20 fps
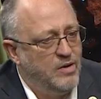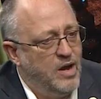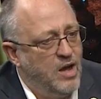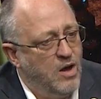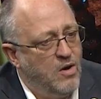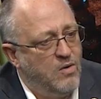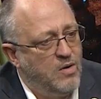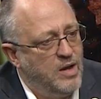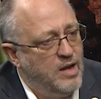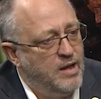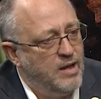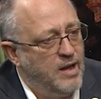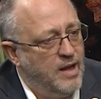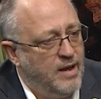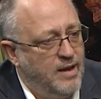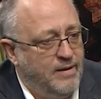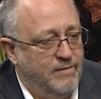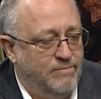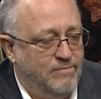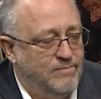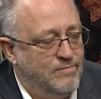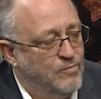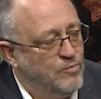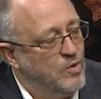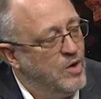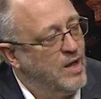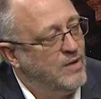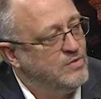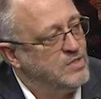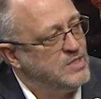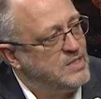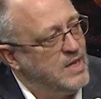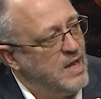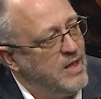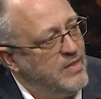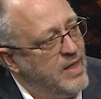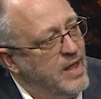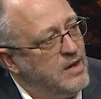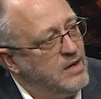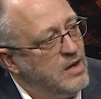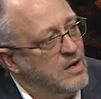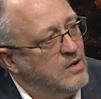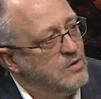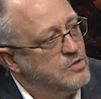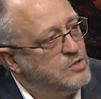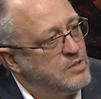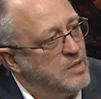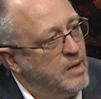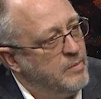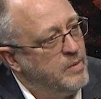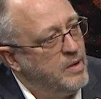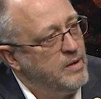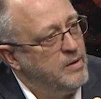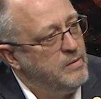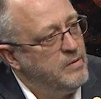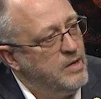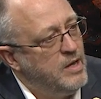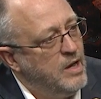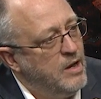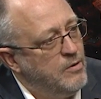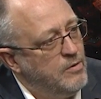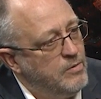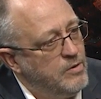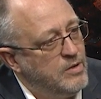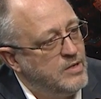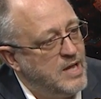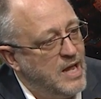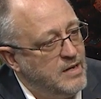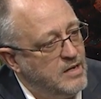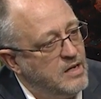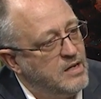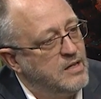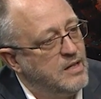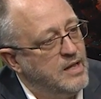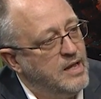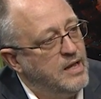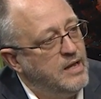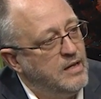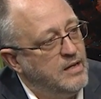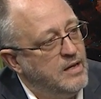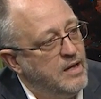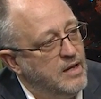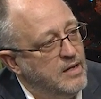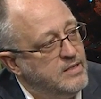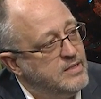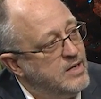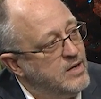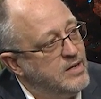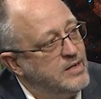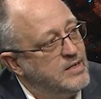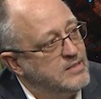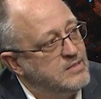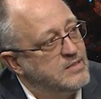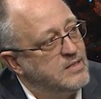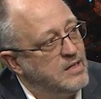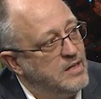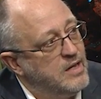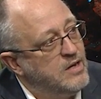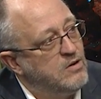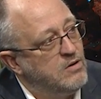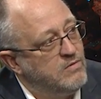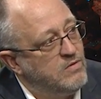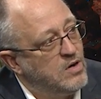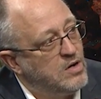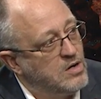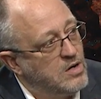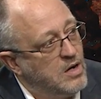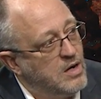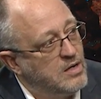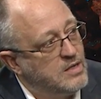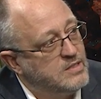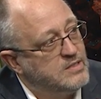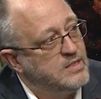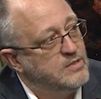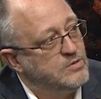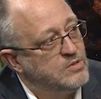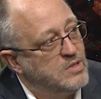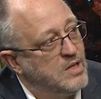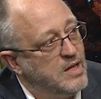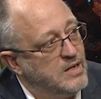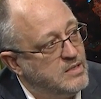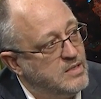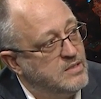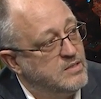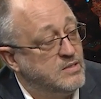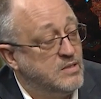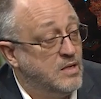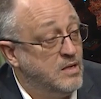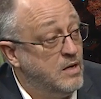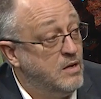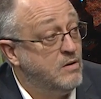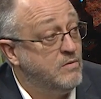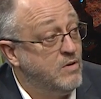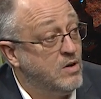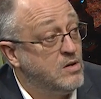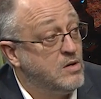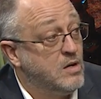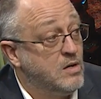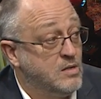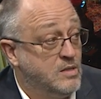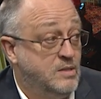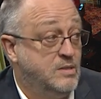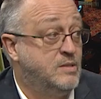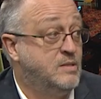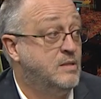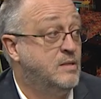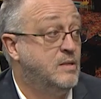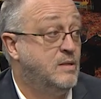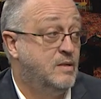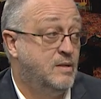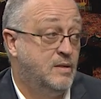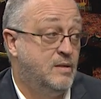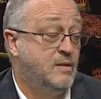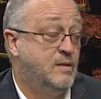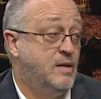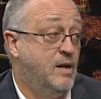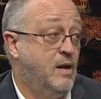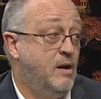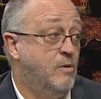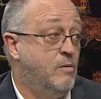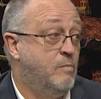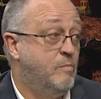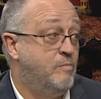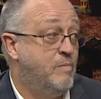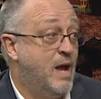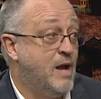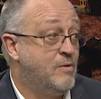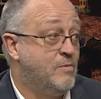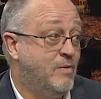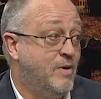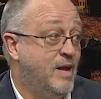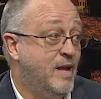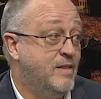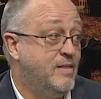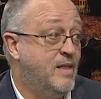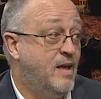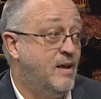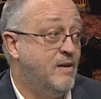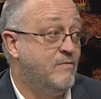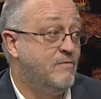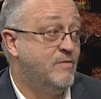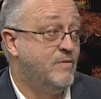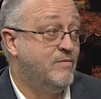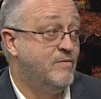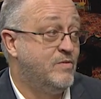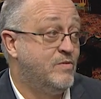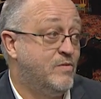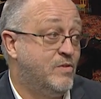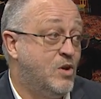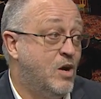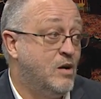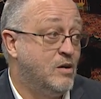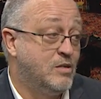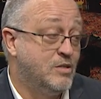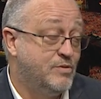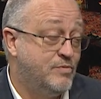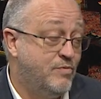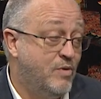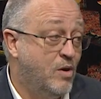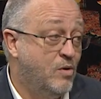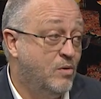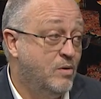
know. We'll have to see how that goes. I mean, technically, uh, Derek is the leader of our caucus. He was elected as the leader of our caucus you know, back when we had that caucus vote. But